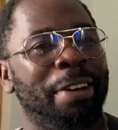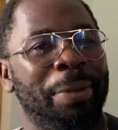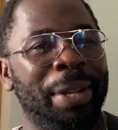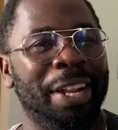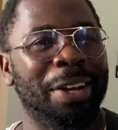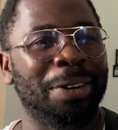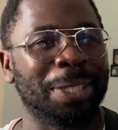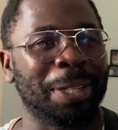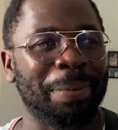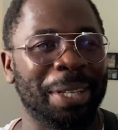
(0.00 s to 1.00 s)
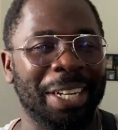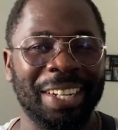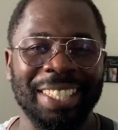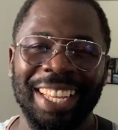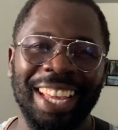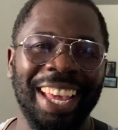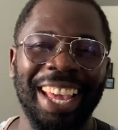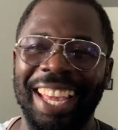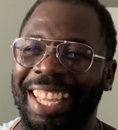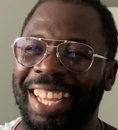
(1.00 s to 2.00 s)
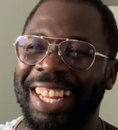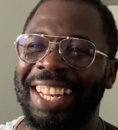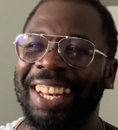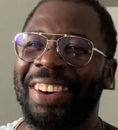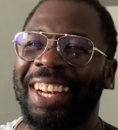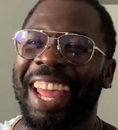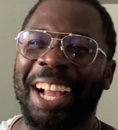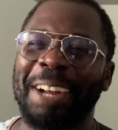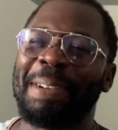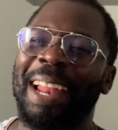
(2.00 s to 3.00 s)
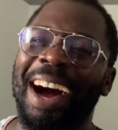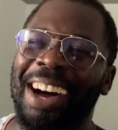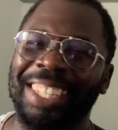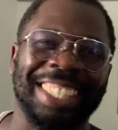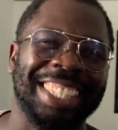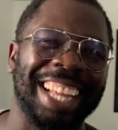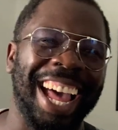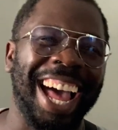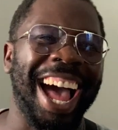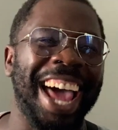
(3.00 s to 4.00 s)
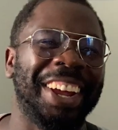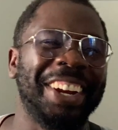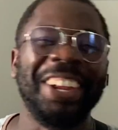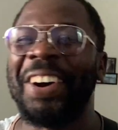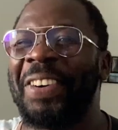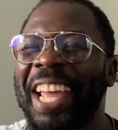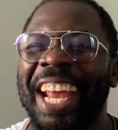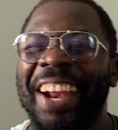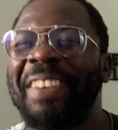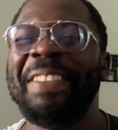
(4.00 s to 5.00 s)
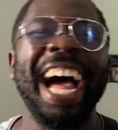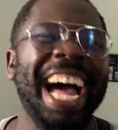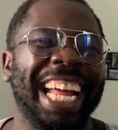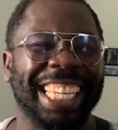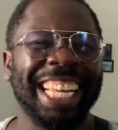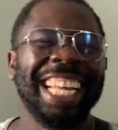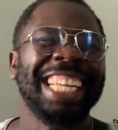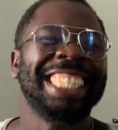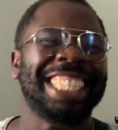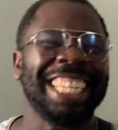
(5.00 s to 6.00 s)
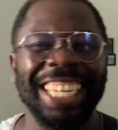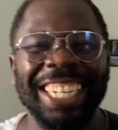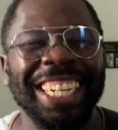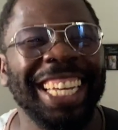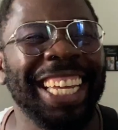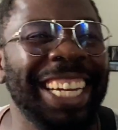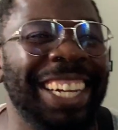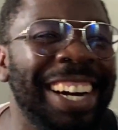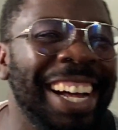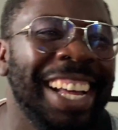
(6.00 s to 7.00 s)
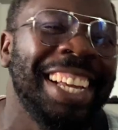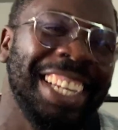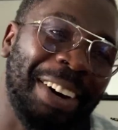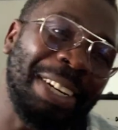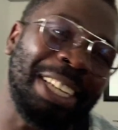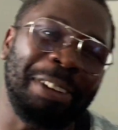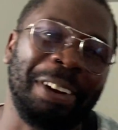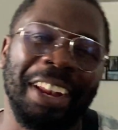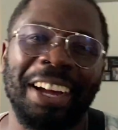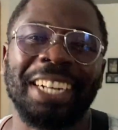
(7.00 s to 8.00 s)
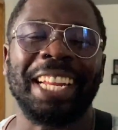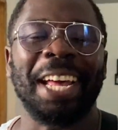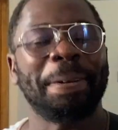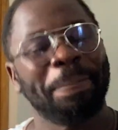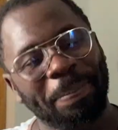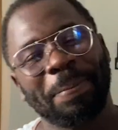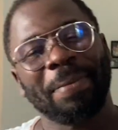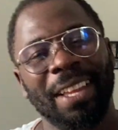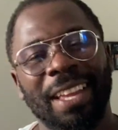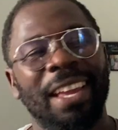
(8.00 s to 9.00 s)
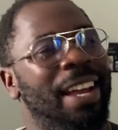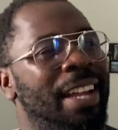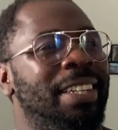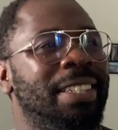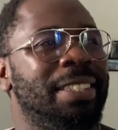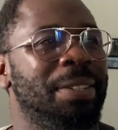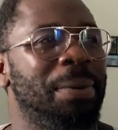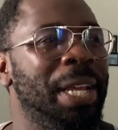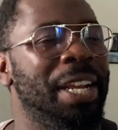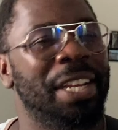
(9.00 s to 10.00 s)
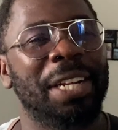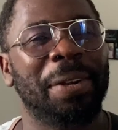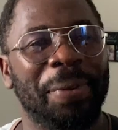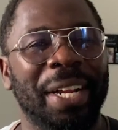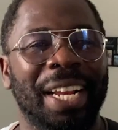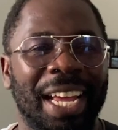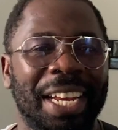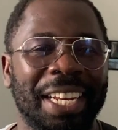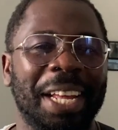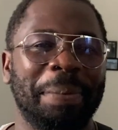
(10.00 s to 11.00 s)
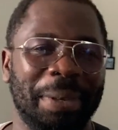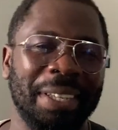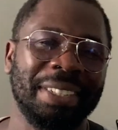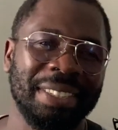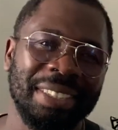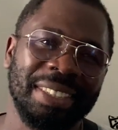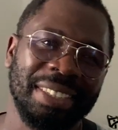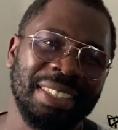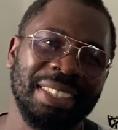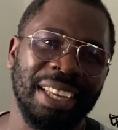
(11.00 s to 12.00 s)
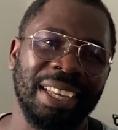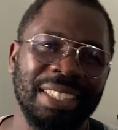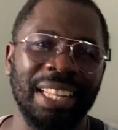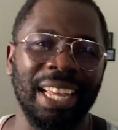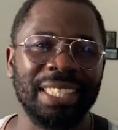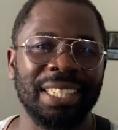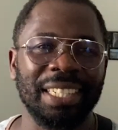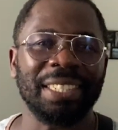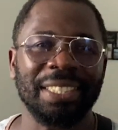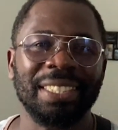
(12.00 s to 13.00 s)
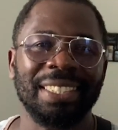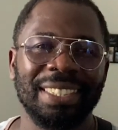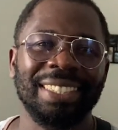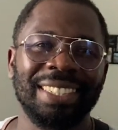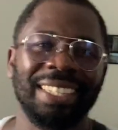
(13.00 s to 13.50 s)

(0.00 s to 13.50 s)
one of the house up there and say, hey, look like I'm lost. No way to run. So, you know, that was a very long time. Yeah, we're here and we're glad and happy. Yeah, it's nice here. Great.